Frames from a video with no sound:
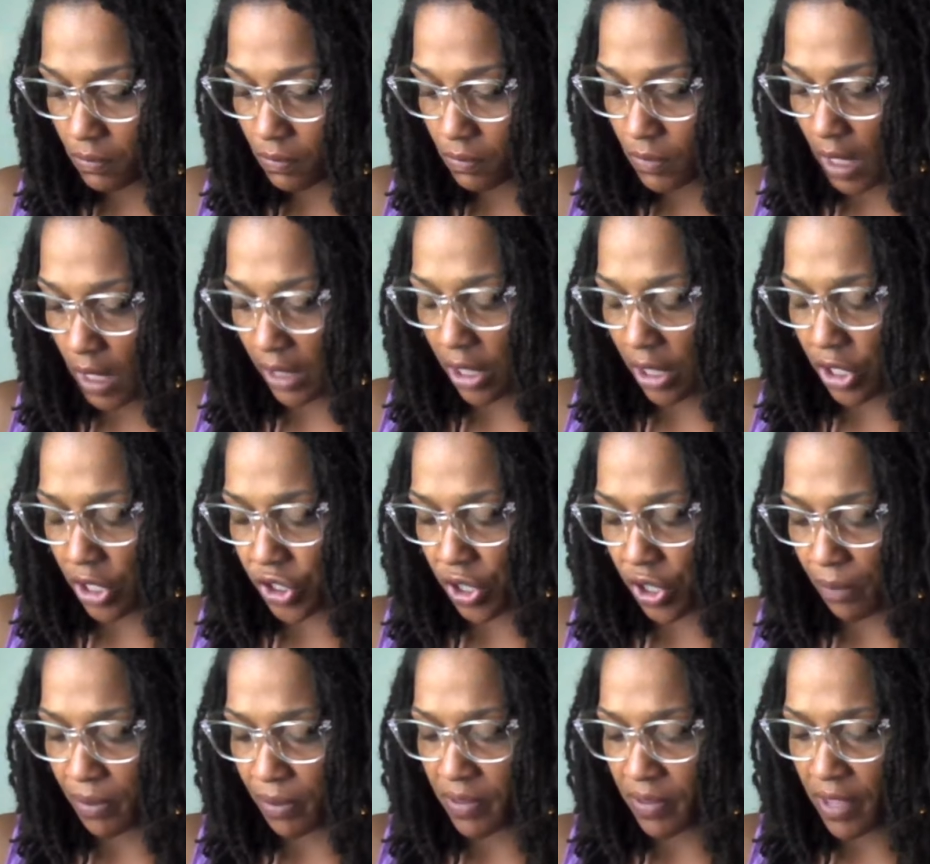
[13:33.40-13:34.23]
Like there's
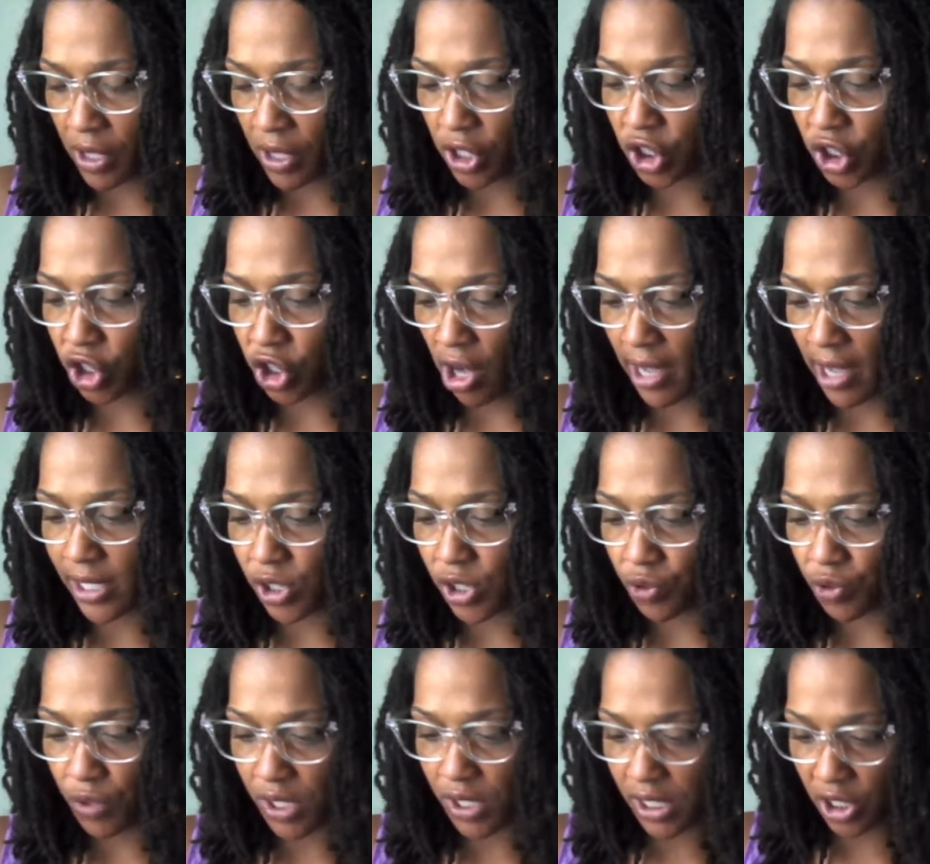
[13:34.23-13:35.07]
something that you're trying
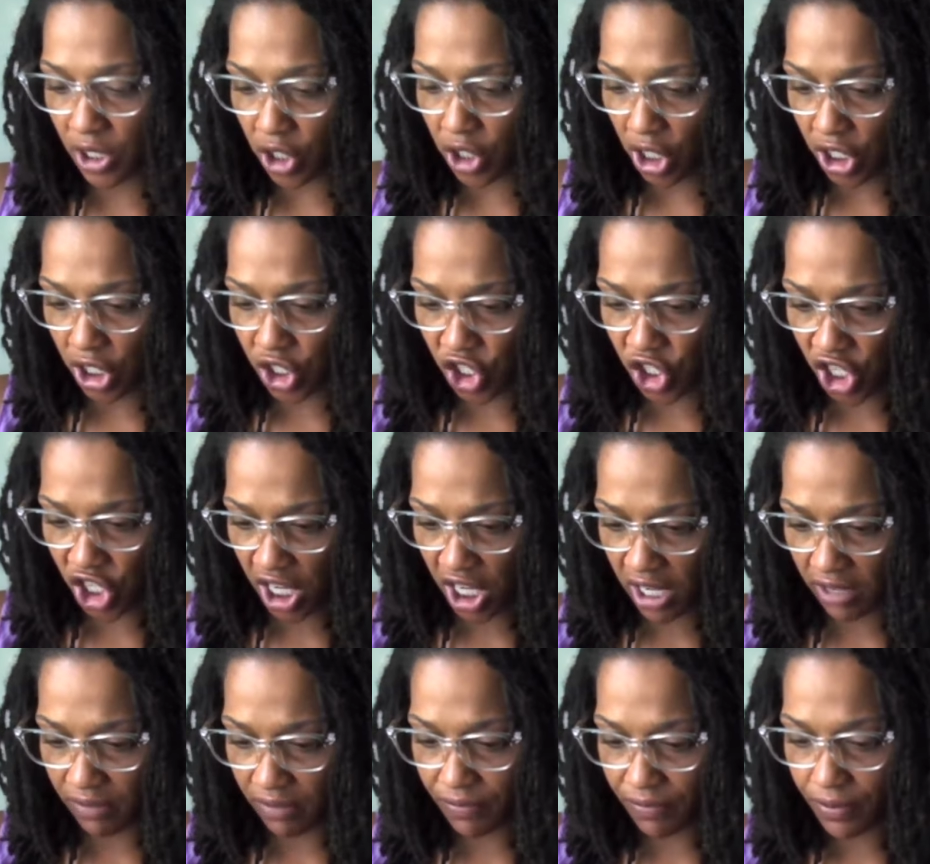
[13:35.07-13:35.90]
to
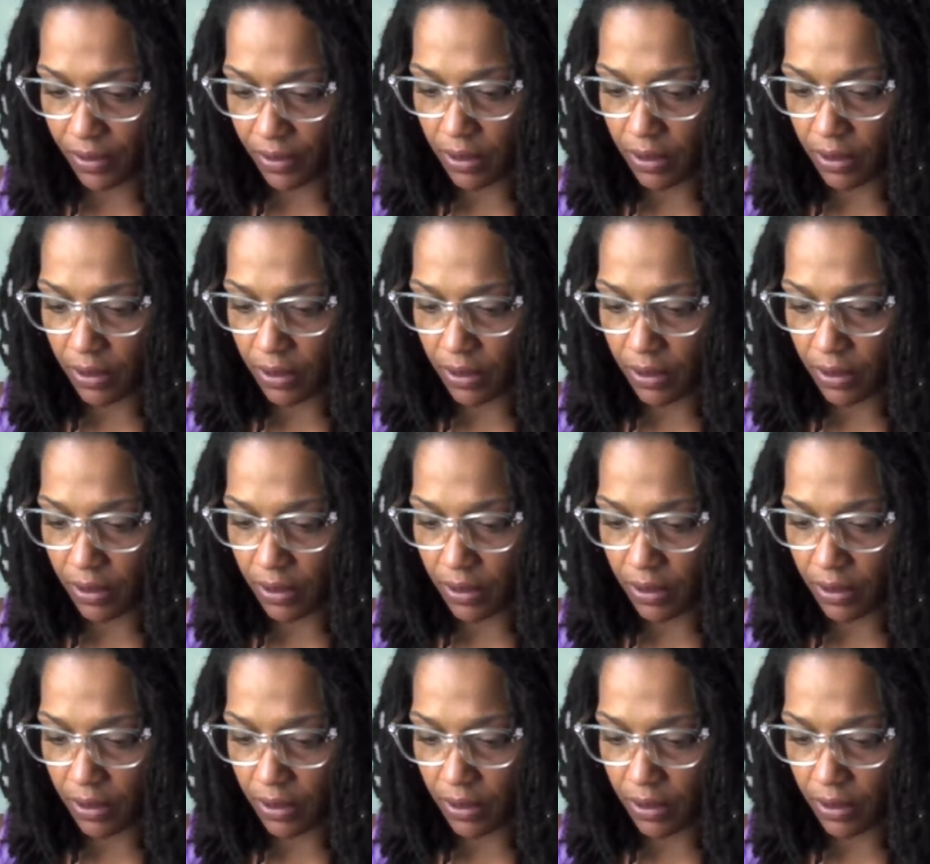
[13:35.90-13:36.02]
achieve